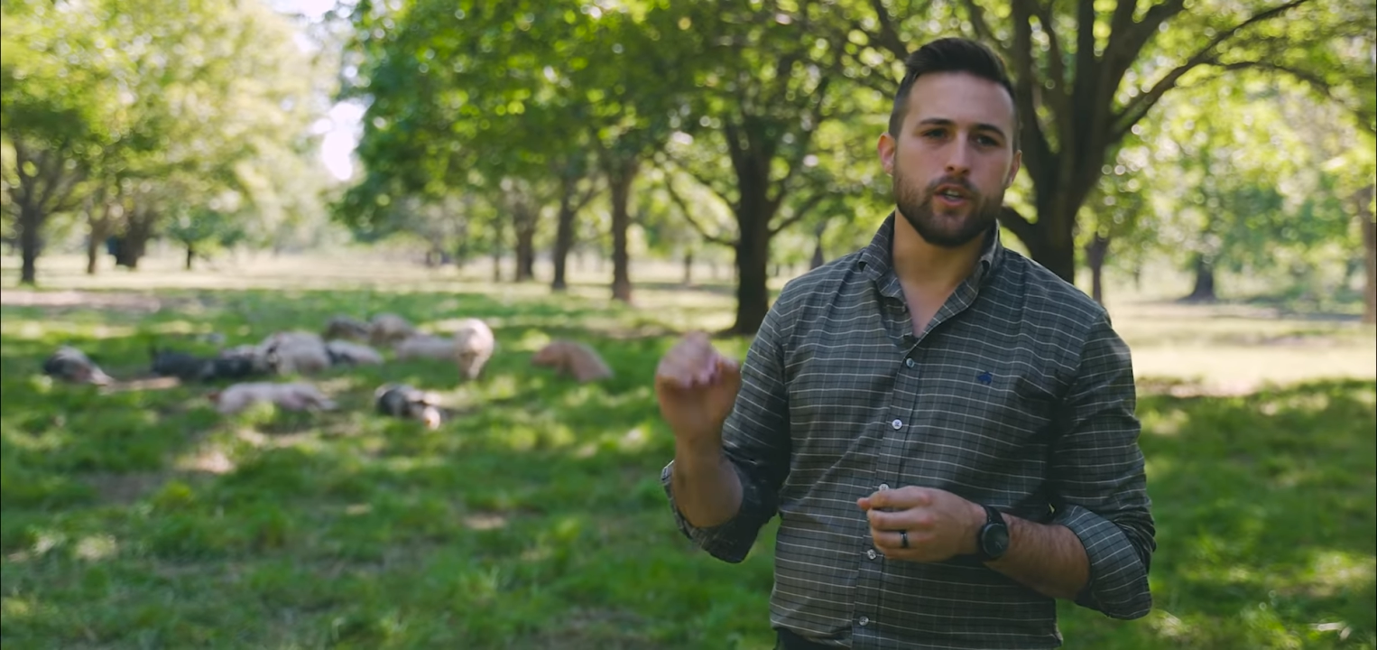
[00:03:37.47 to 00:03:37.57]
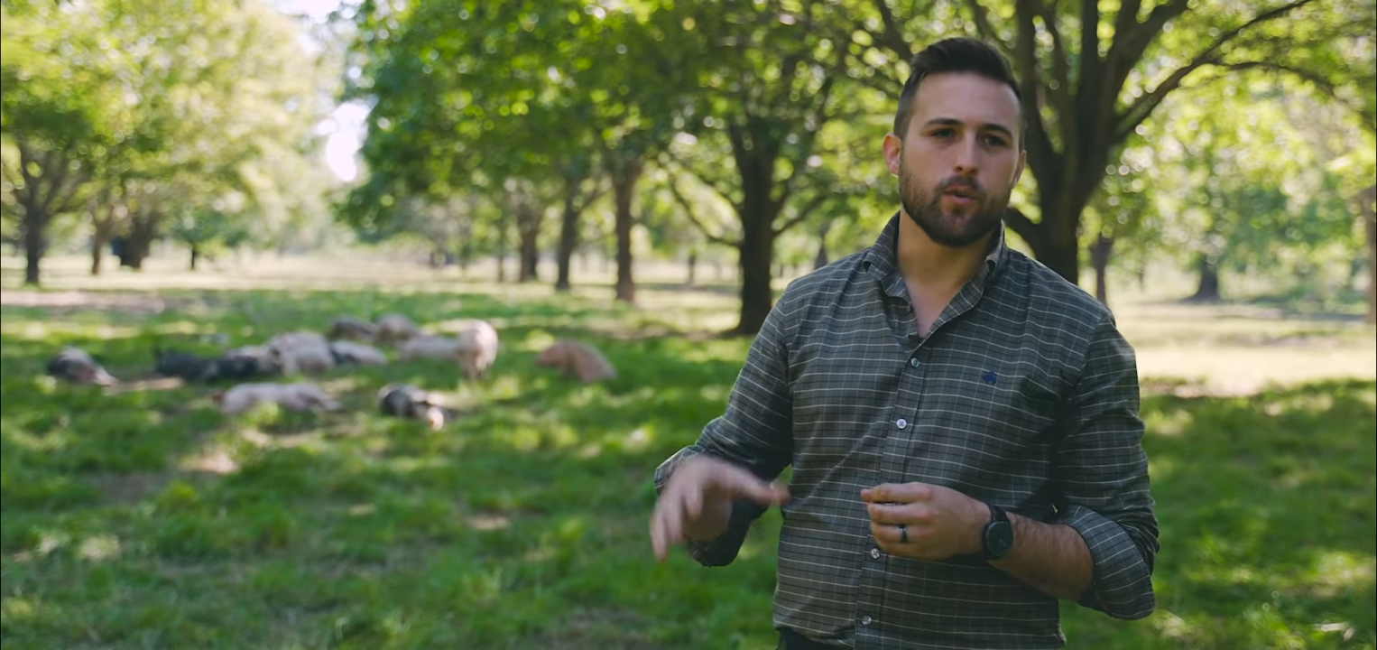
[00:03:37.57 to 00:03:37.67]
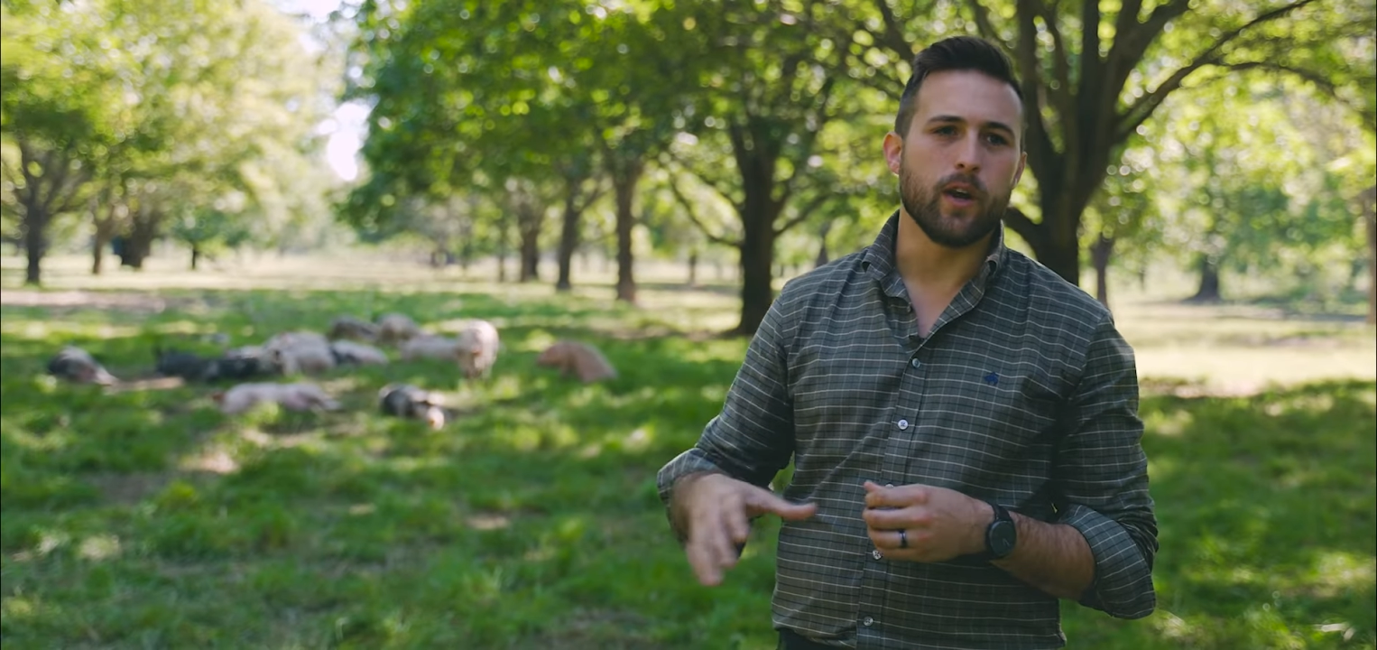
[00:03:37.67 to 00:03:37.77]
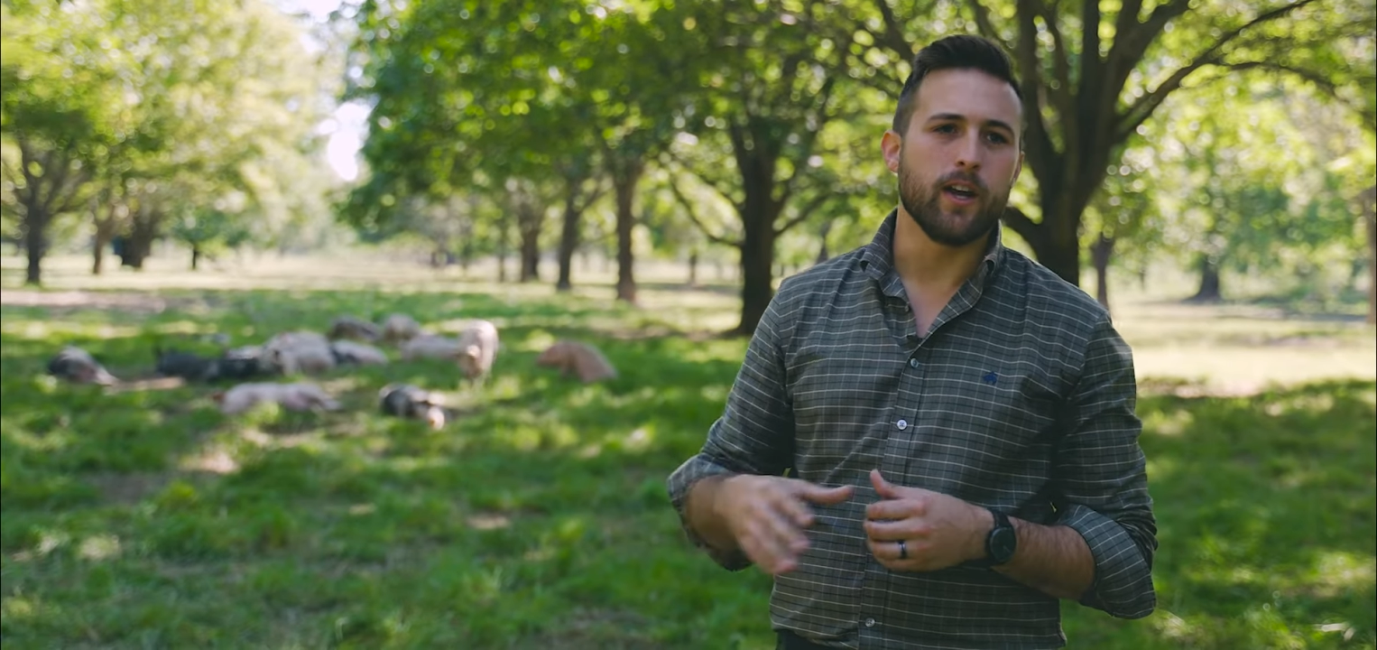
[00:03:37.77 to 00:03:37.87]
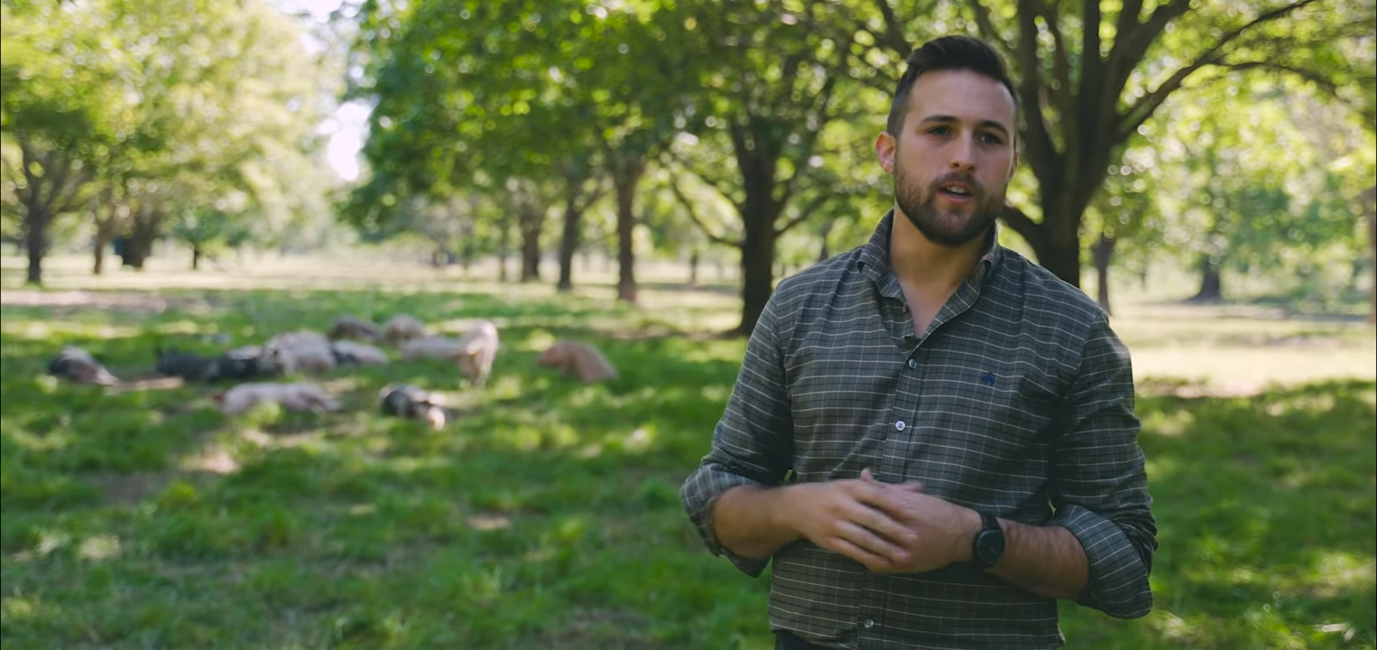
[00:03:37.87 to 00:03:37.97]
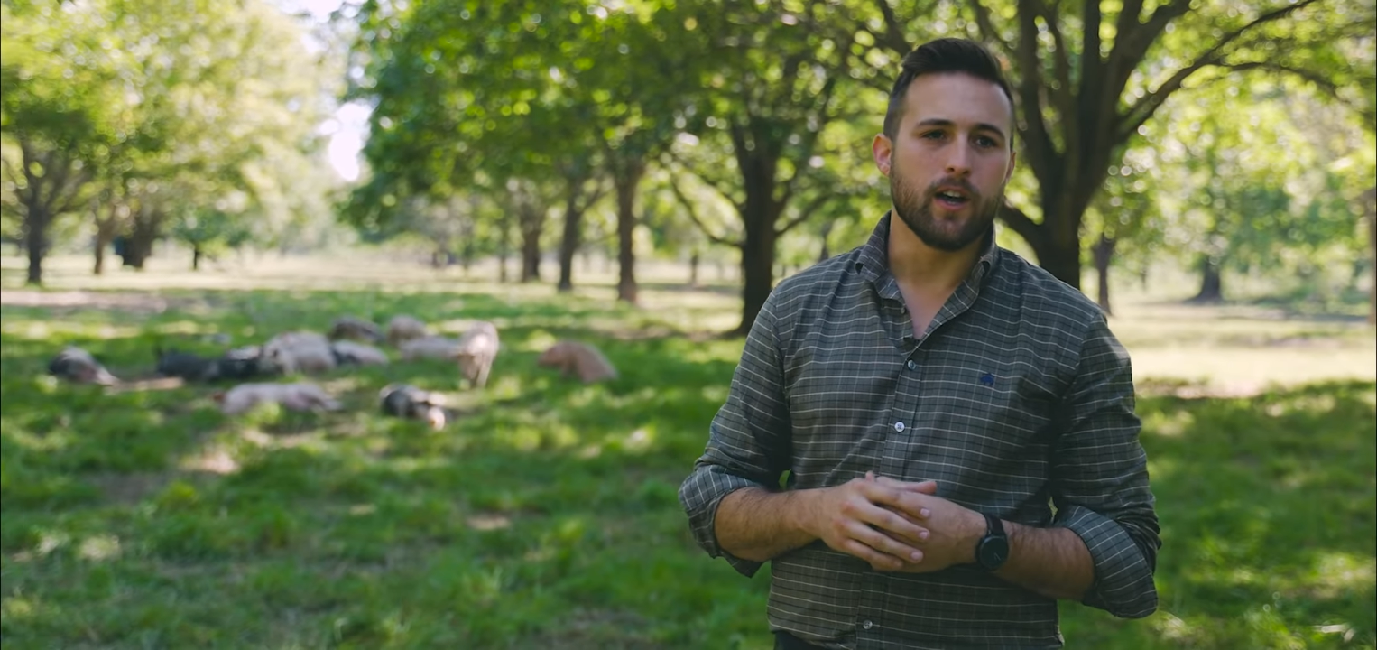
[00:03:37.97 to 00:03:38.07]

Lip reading: grain